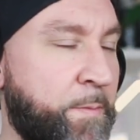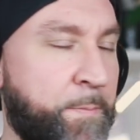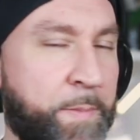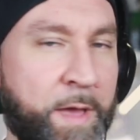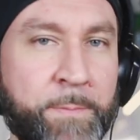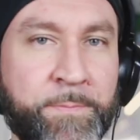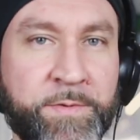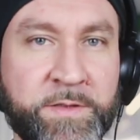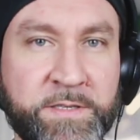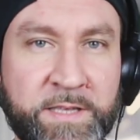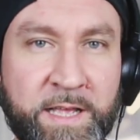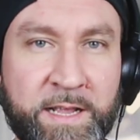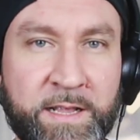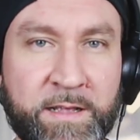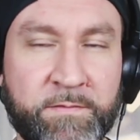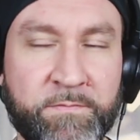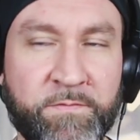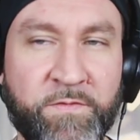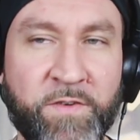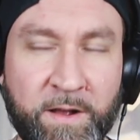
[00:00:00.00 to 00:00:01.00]
peppers, like
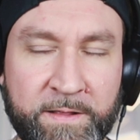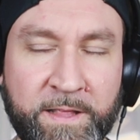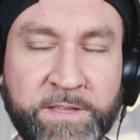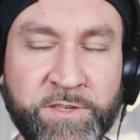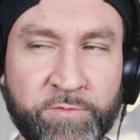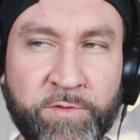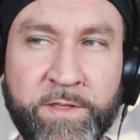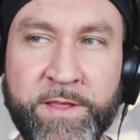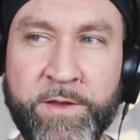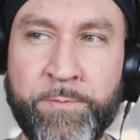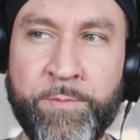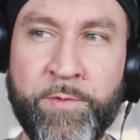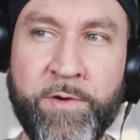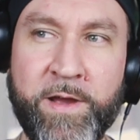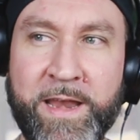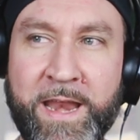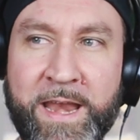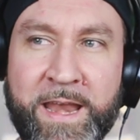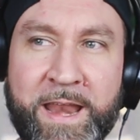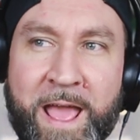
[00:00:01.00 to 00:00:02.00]
fuck, that's a really good
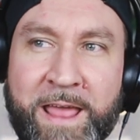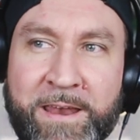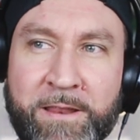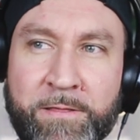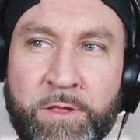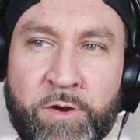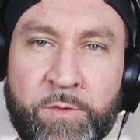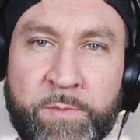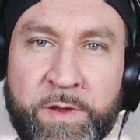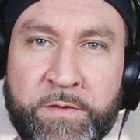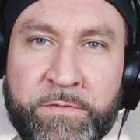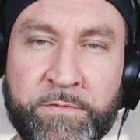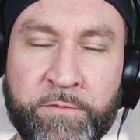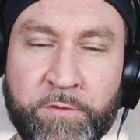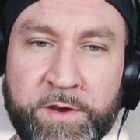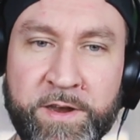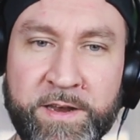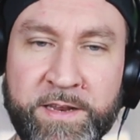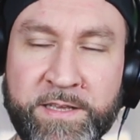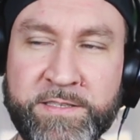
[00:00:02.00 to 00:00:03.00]
point, and had a little bit of
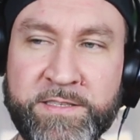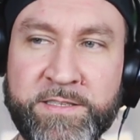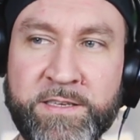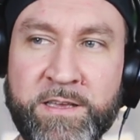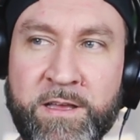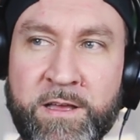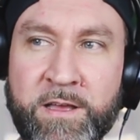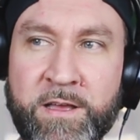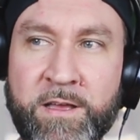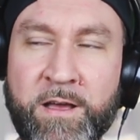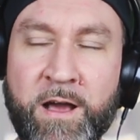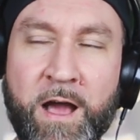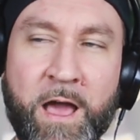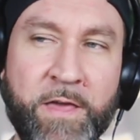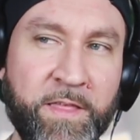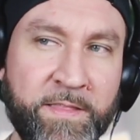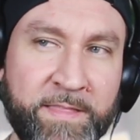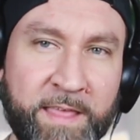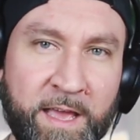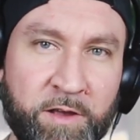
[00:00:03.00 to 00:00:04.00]
fruitiness, I
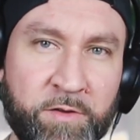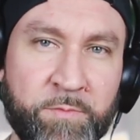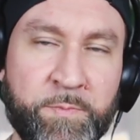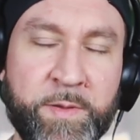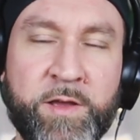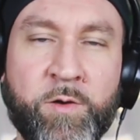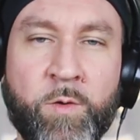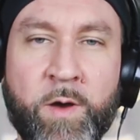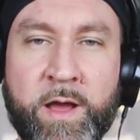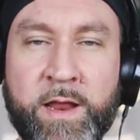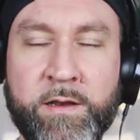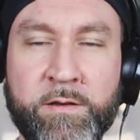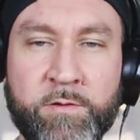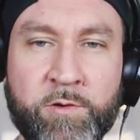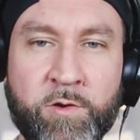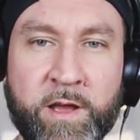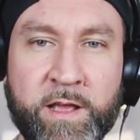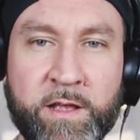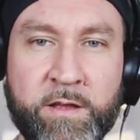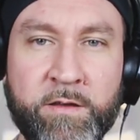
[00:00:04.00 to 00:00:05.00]
think that could be quite
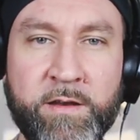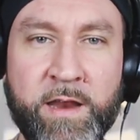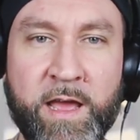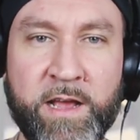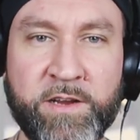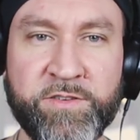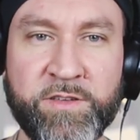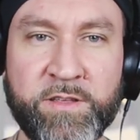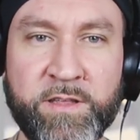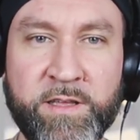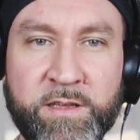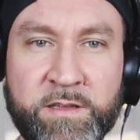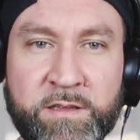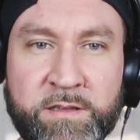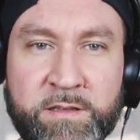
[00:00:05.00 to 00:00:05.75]
good actually.